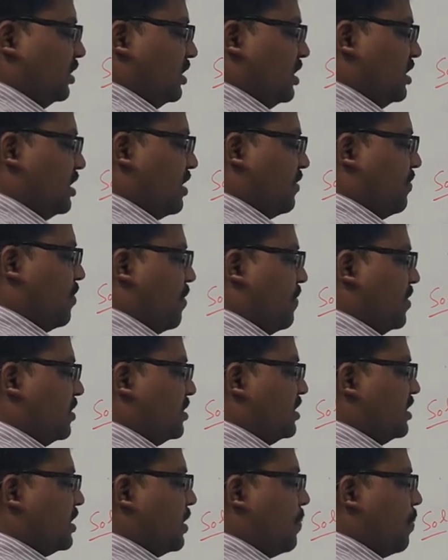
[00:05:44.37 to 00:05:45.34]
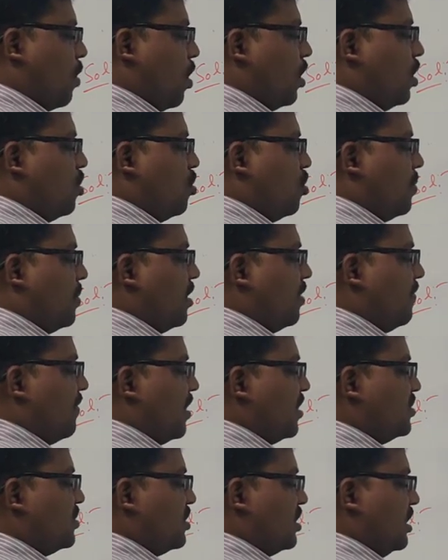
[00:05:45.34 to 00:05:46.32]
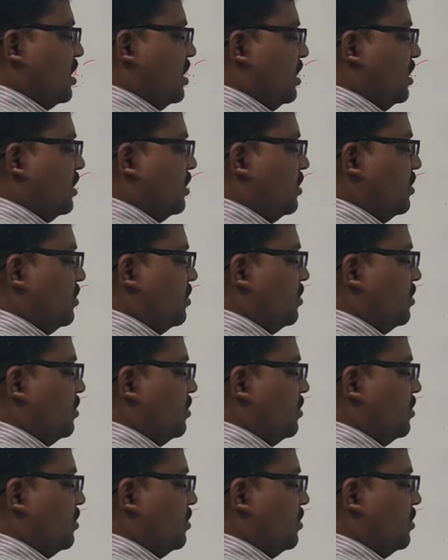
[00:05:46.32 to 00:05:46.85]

is a polynomial function,